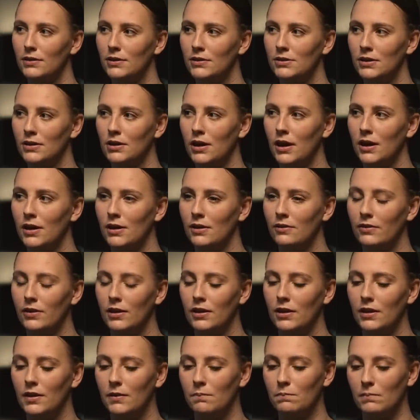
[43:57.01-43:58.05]
There's a lot of,
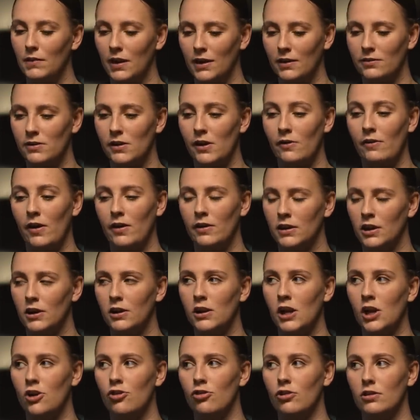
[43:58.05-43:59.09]
um, like I said, I've had a lot
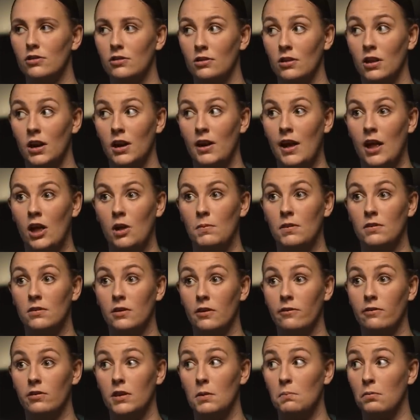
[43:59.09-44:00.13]
of injuries, a lot of elements
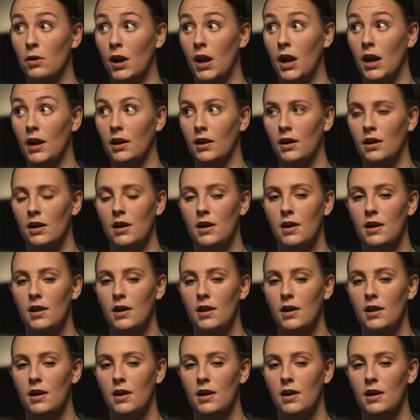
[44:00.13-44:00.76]
of the brain